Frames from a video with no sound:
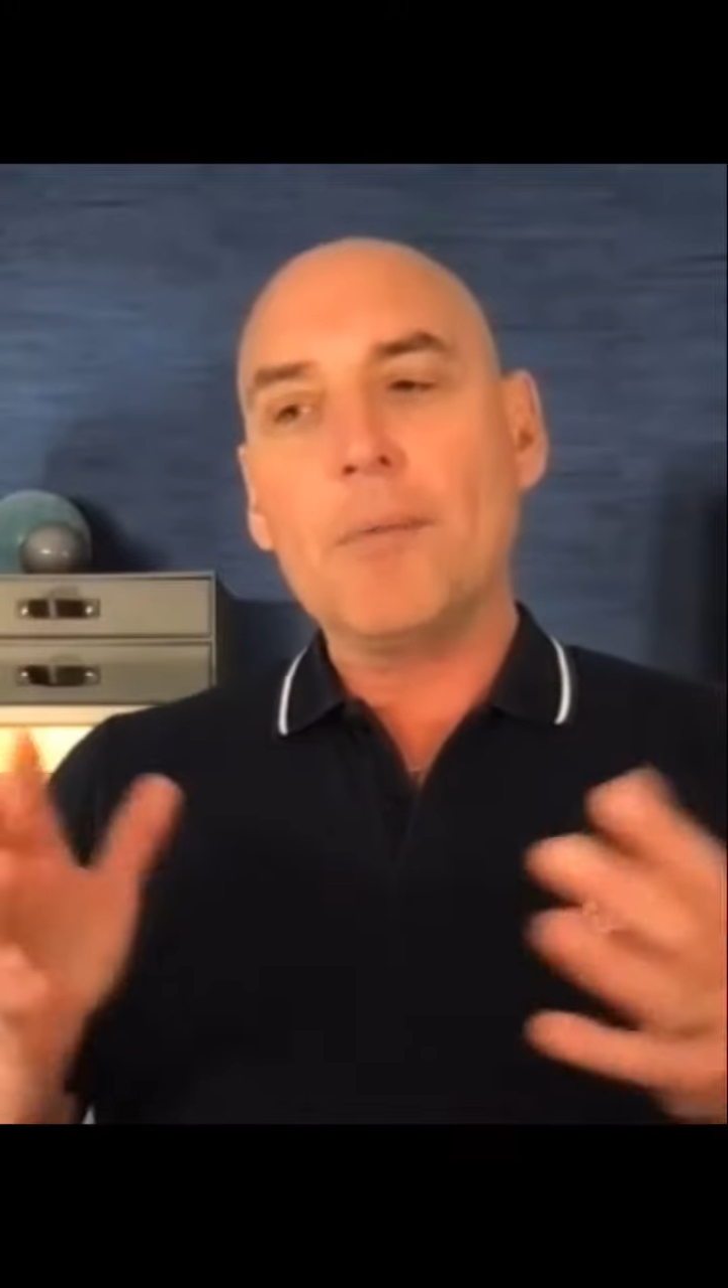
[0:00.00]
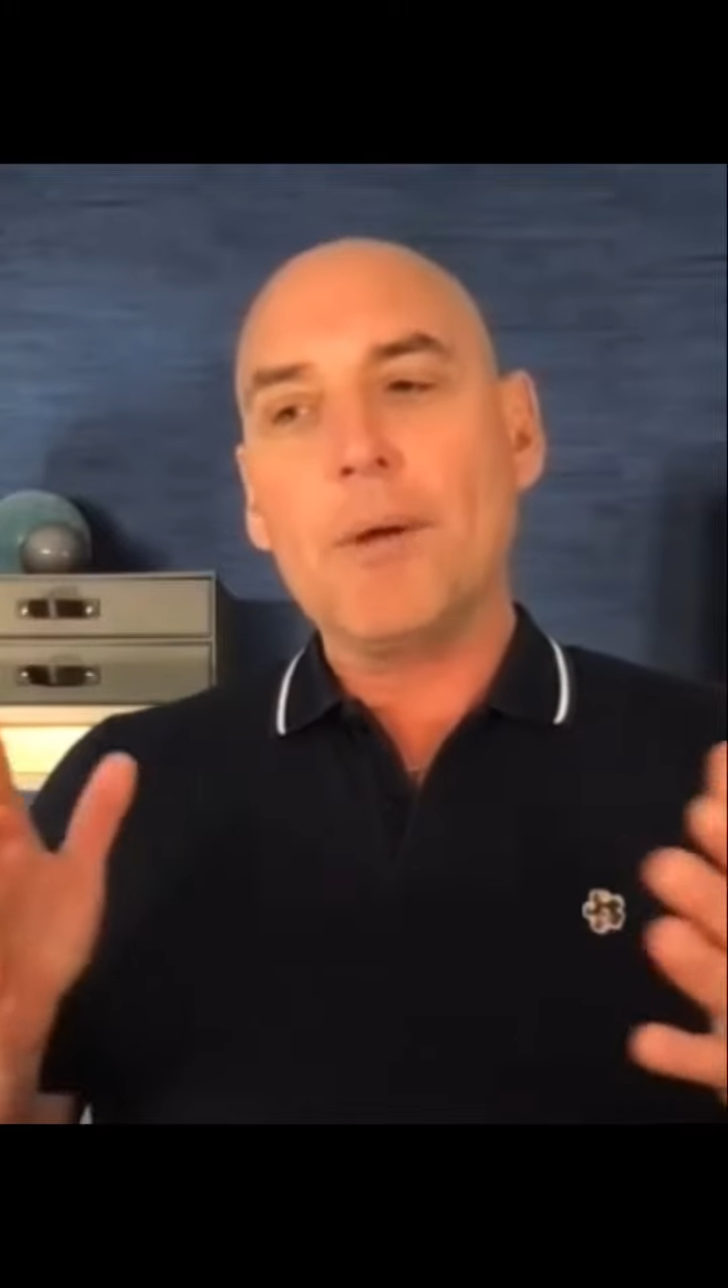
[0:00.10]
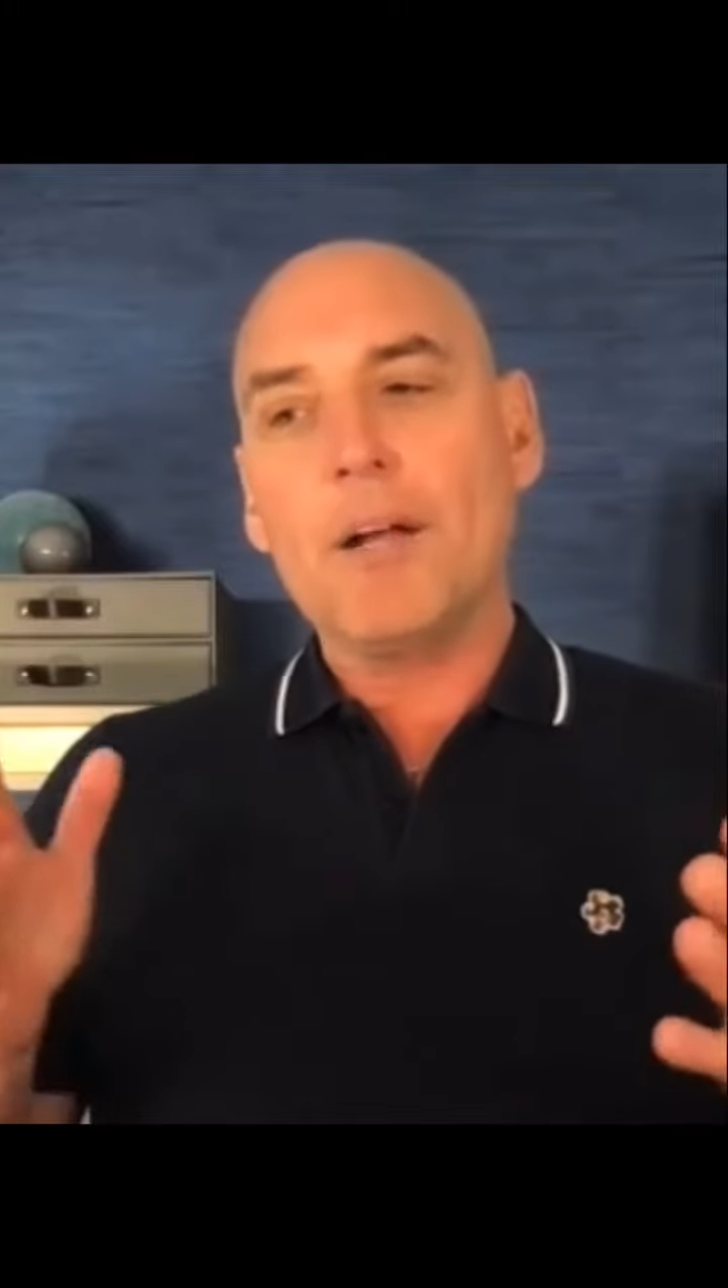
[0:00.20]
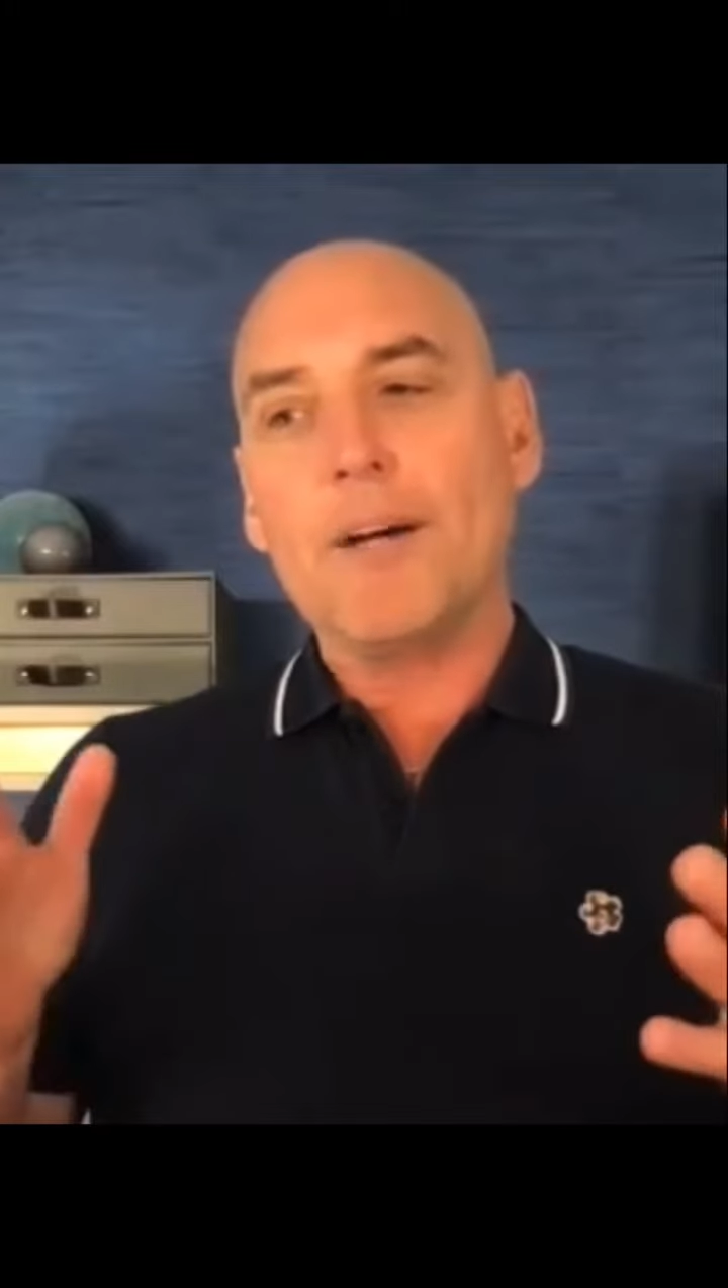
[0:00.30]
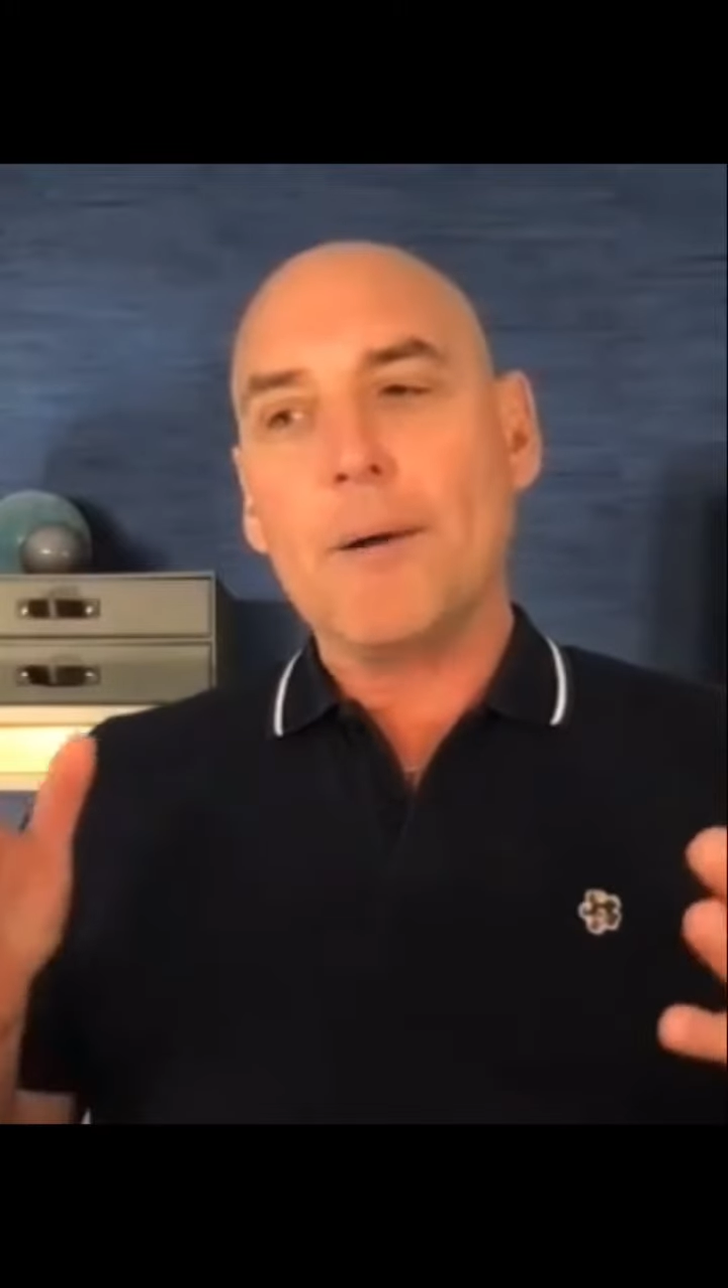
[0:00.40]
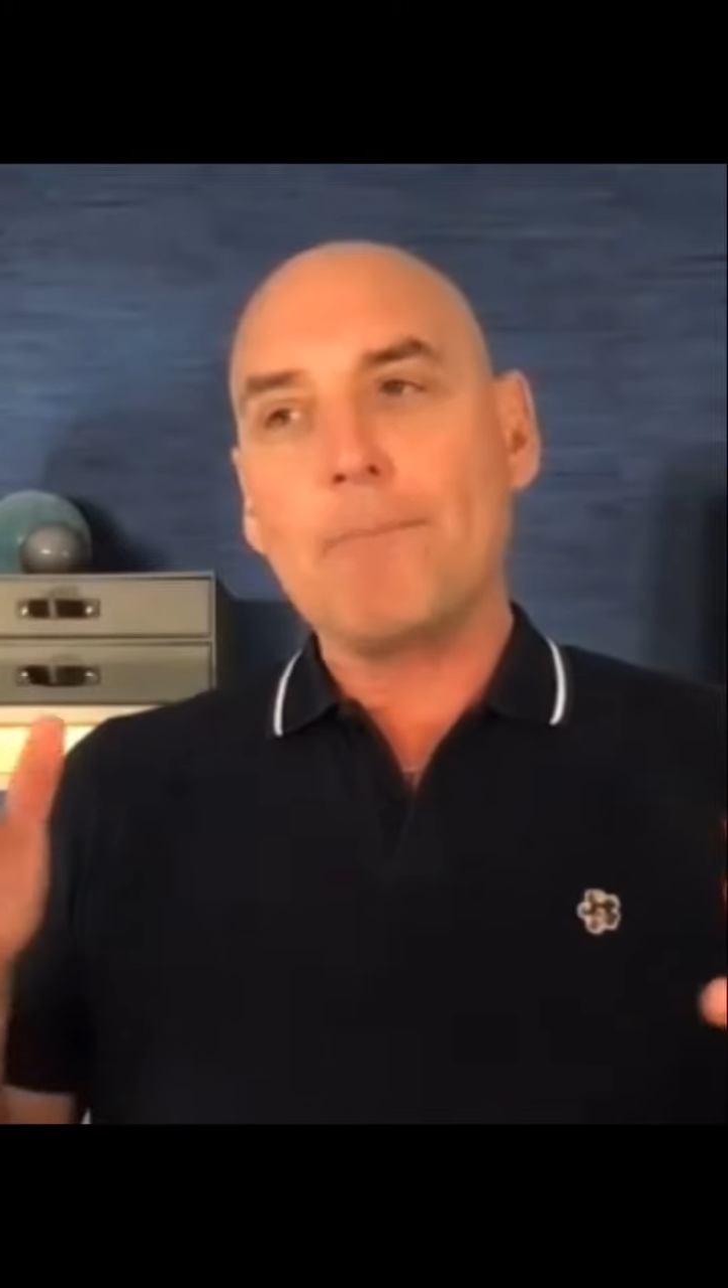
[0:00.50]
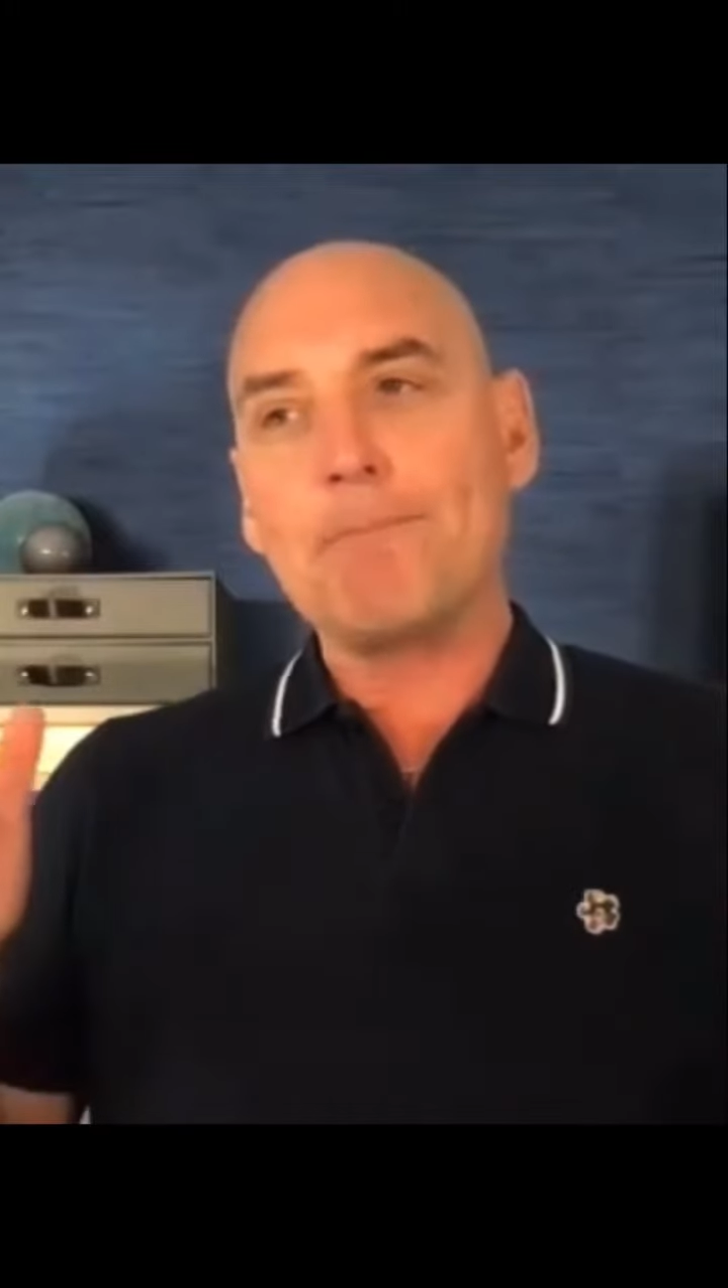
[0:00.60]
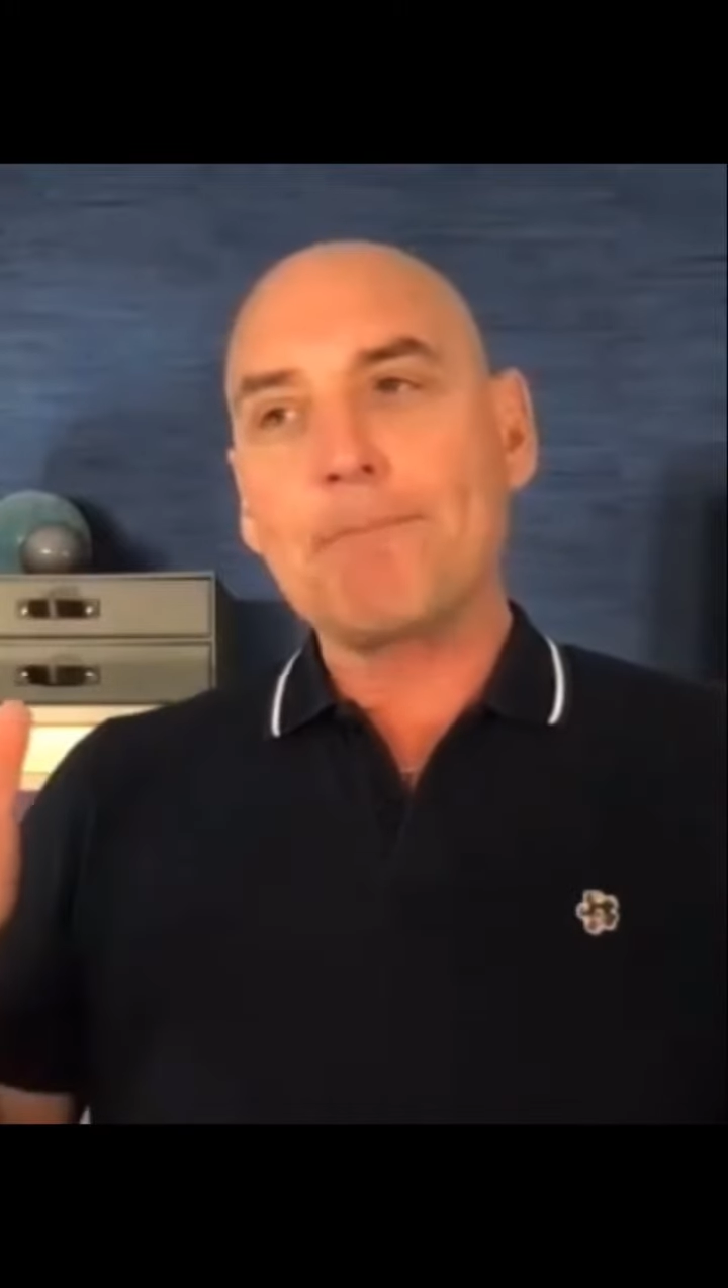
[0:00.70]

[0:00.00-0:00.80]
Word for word: bit of a,